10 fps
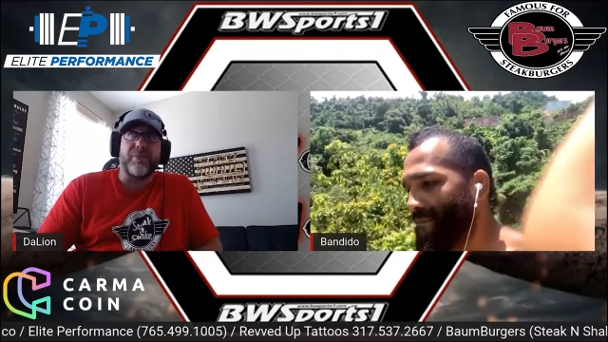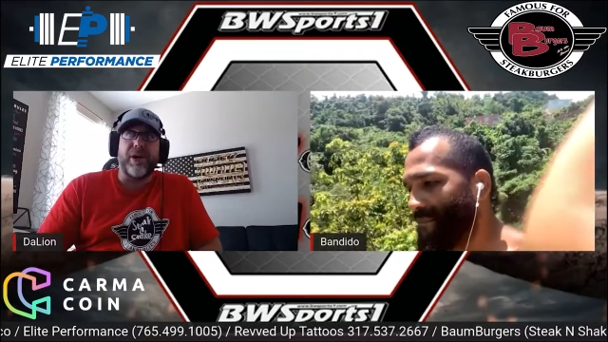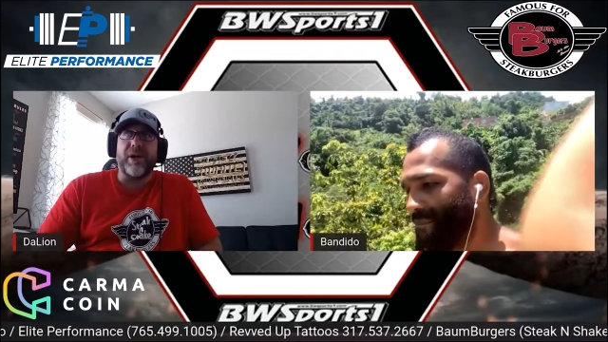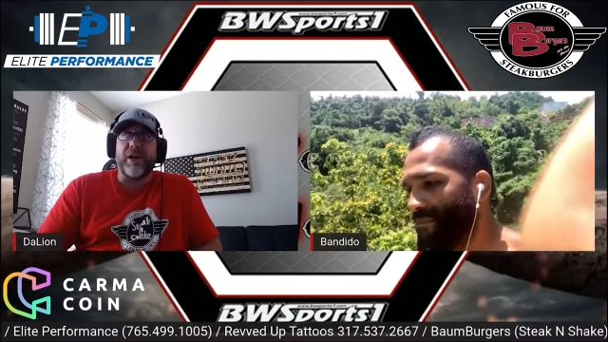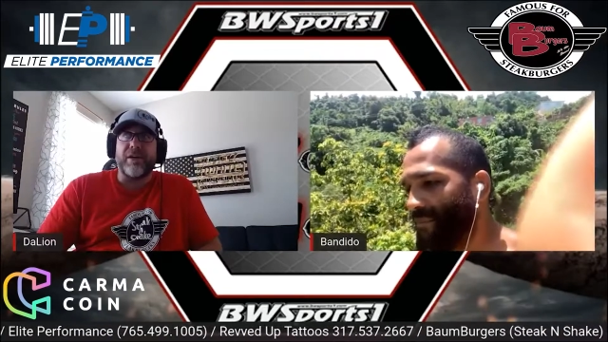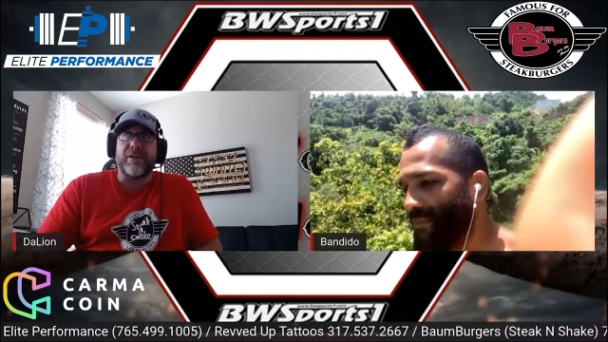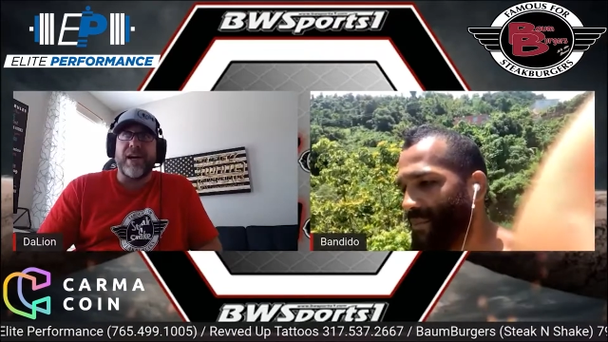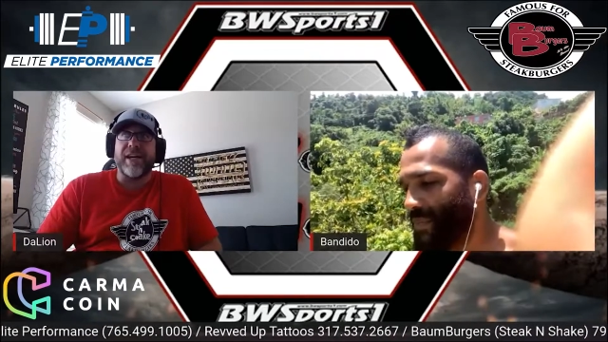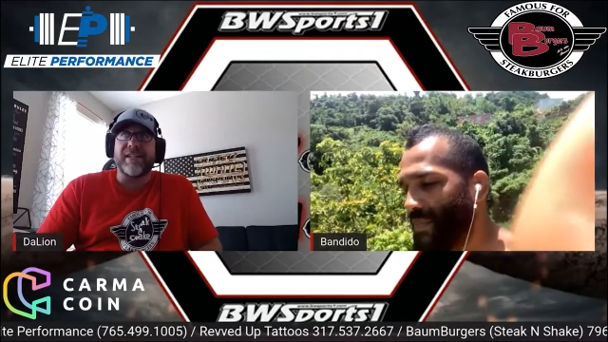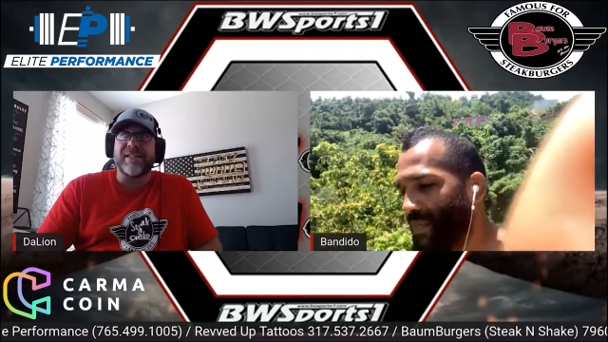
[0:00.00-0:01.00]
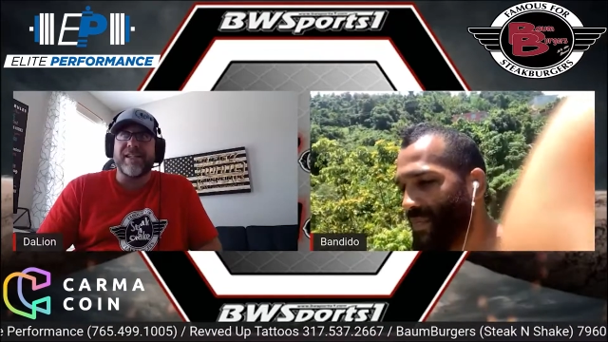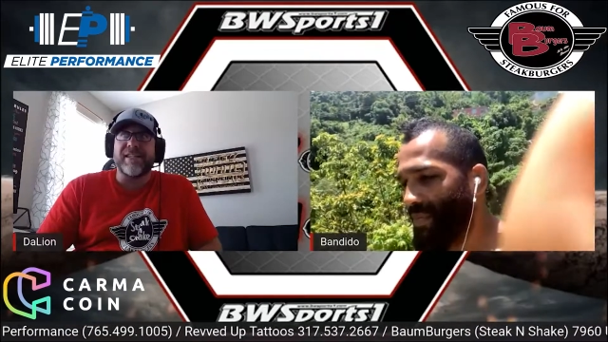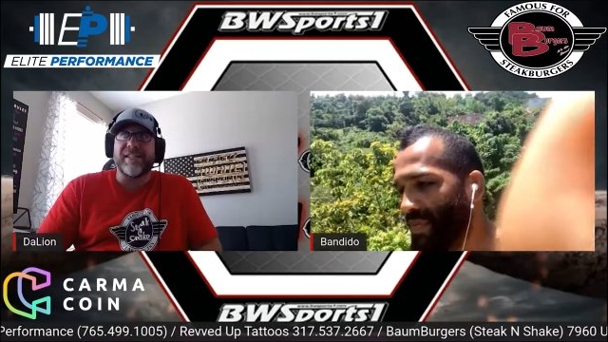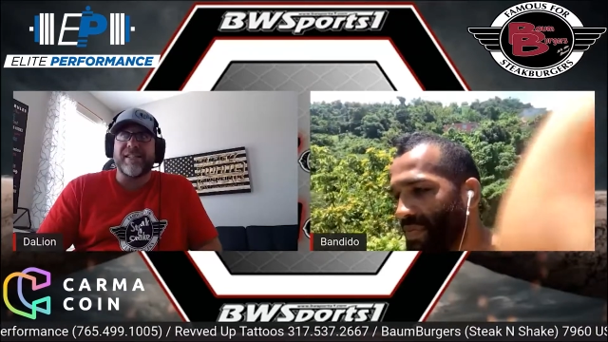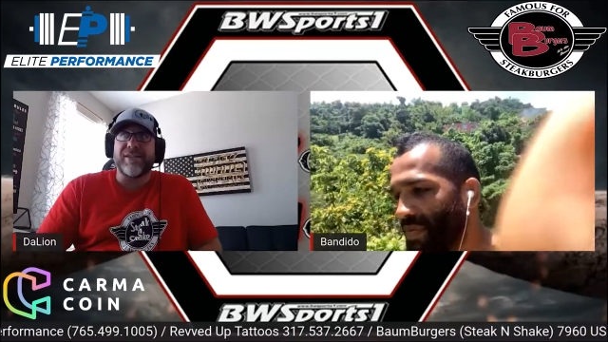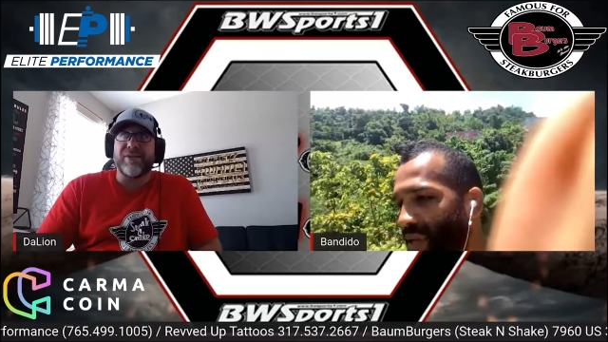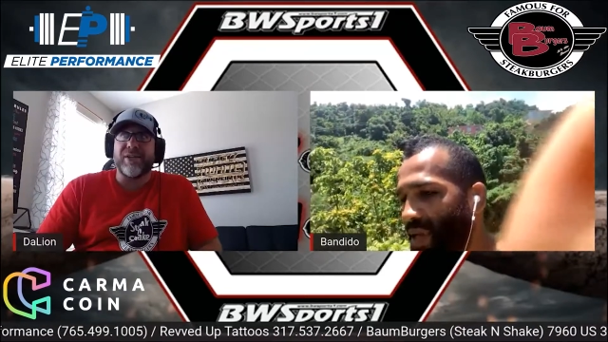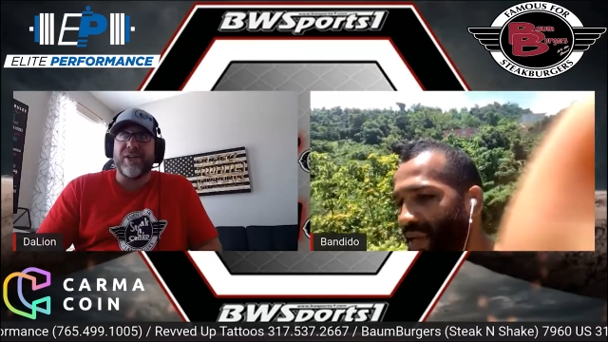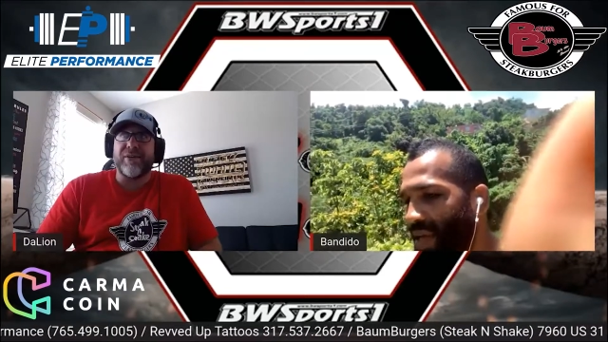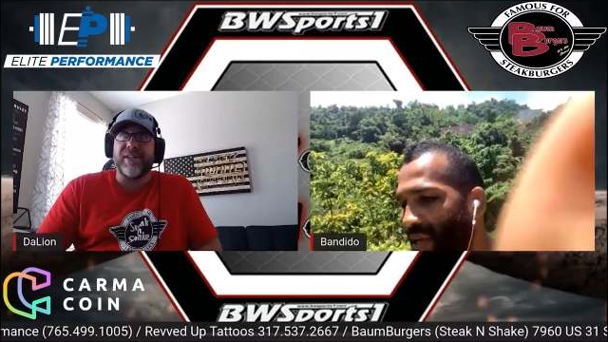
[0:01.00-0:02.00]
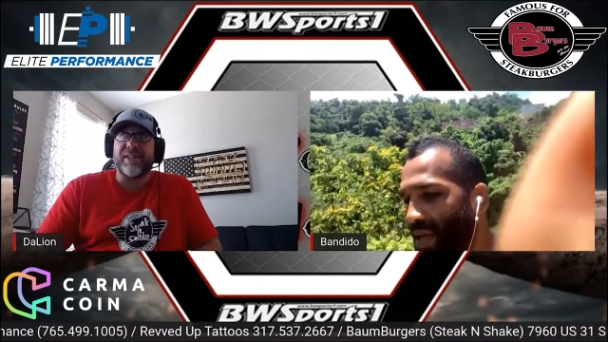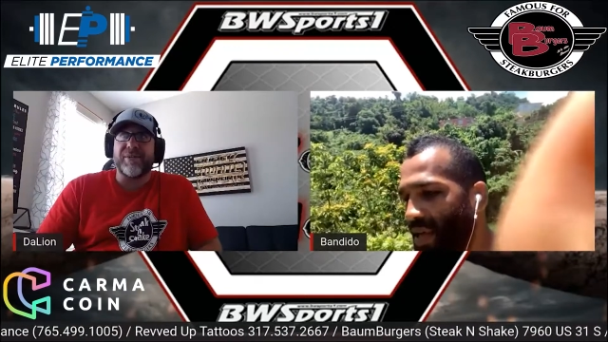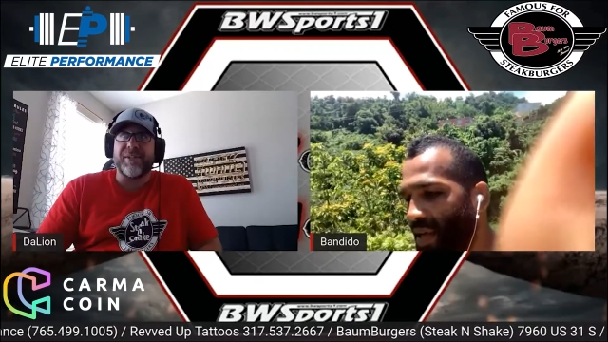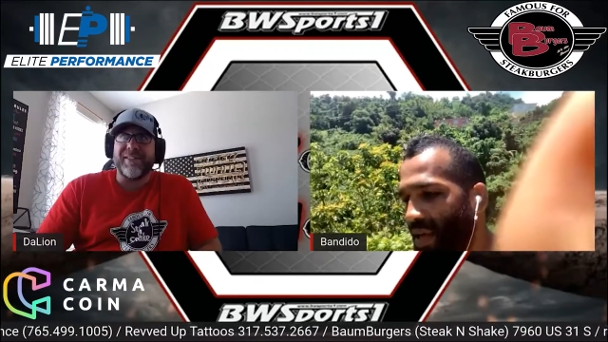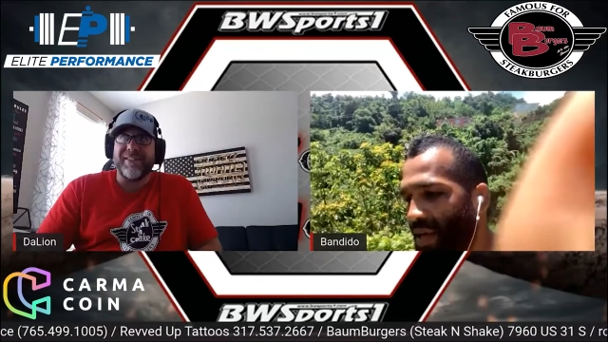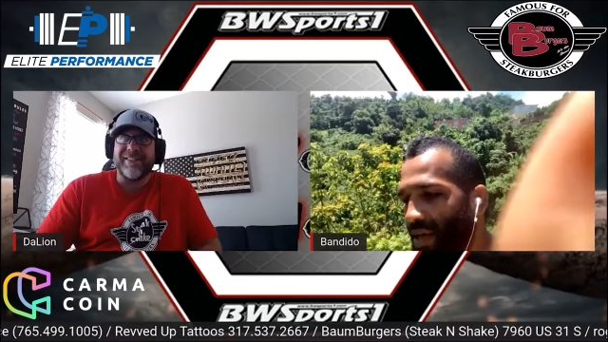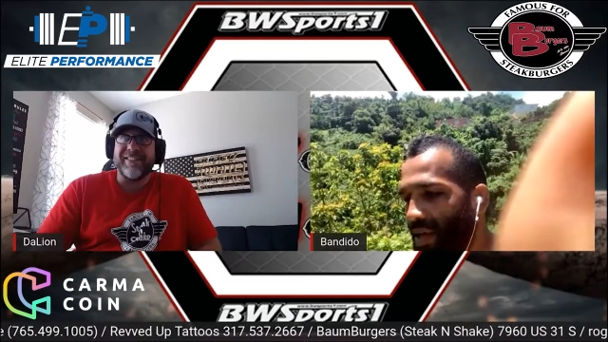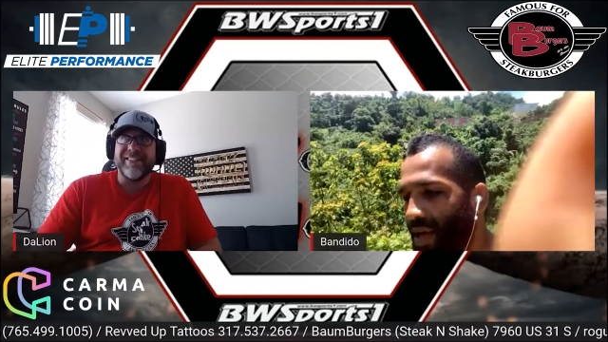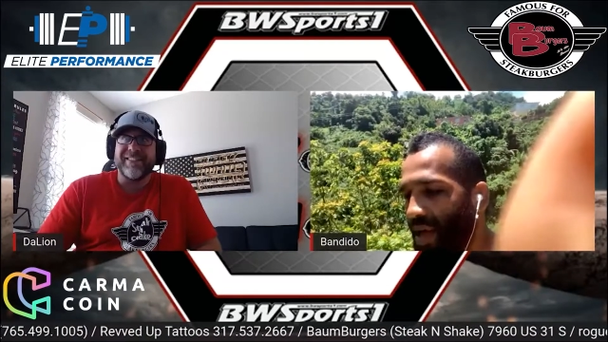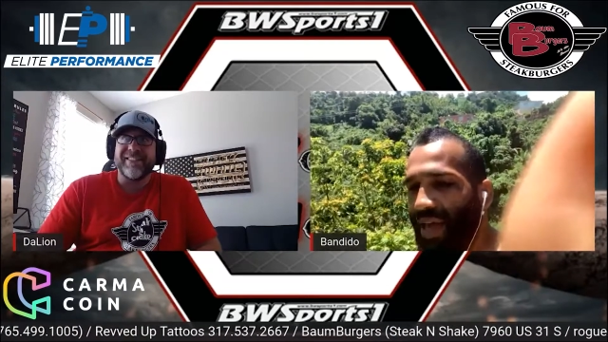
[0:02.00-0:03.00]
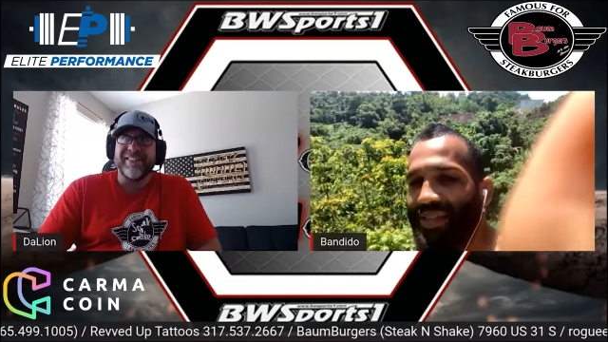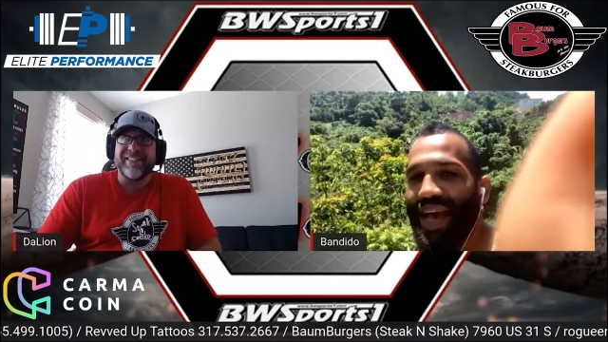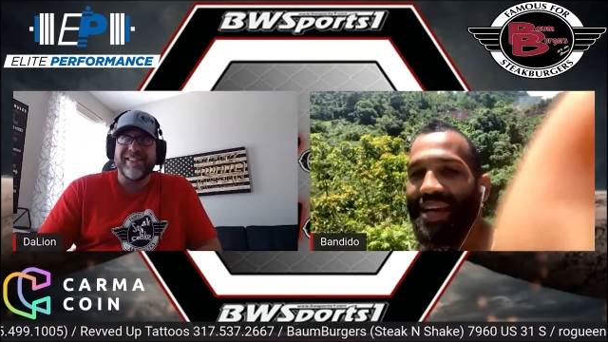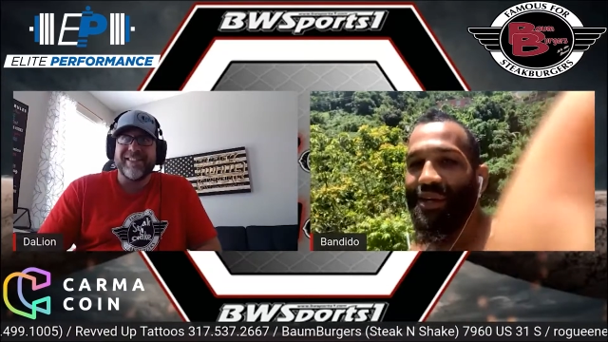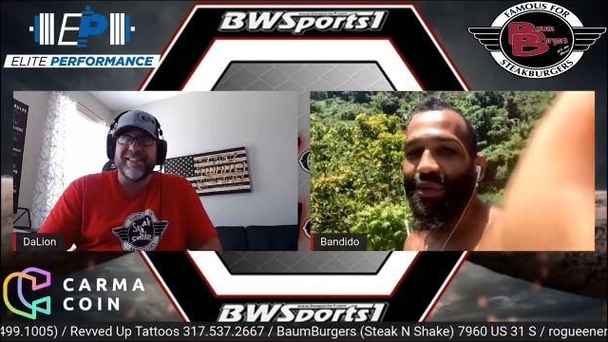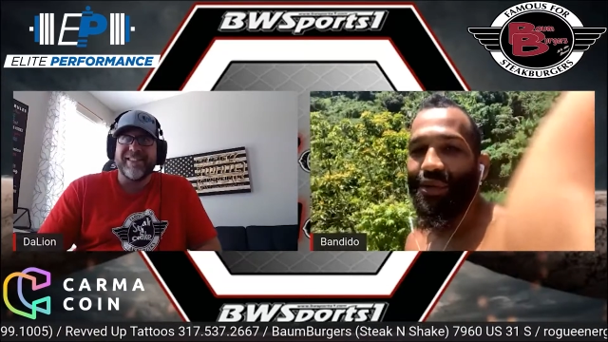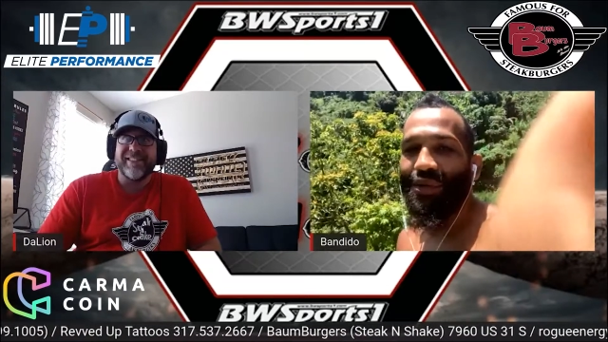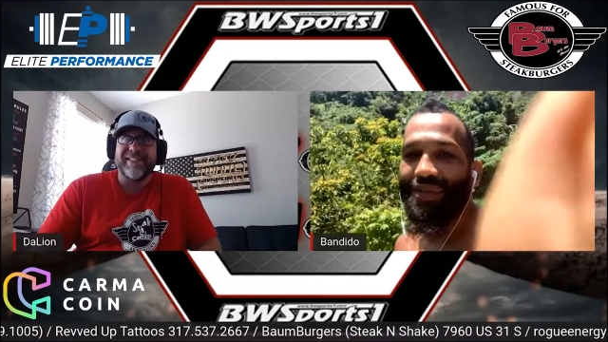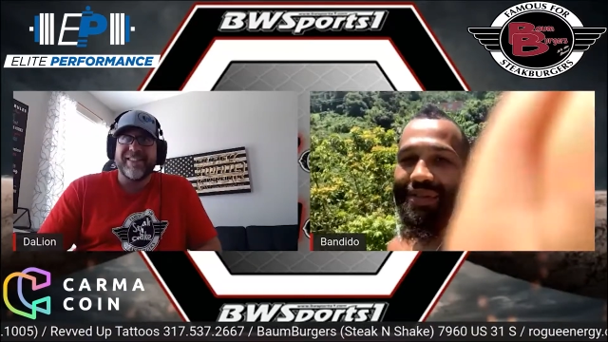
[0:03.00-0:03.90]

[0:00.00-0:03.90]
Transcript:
Speaker 1: bare knuckle guys such as Julio in this one?
Speaker 2: It's kind of cruel,